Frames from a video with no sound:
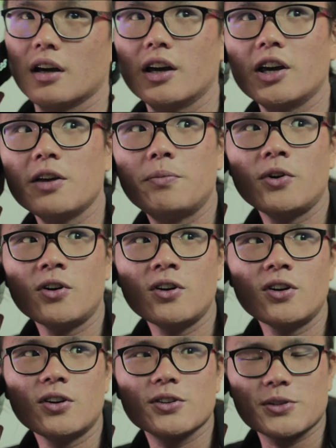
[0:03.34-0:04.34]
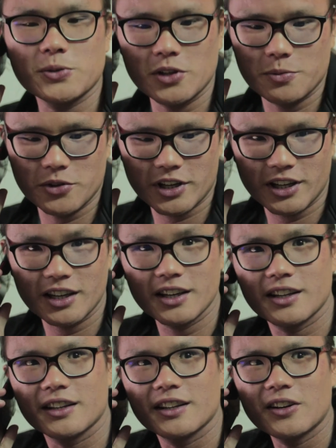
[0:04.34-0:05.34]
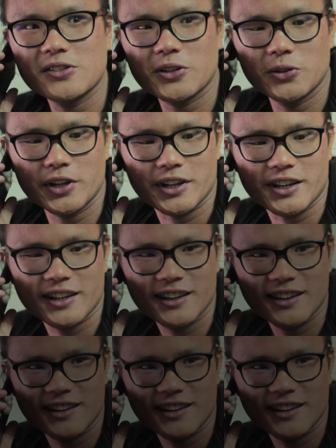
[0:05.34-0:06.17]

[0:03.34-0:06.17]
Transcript: Hey, boss! Hello, Mugin! How's it going?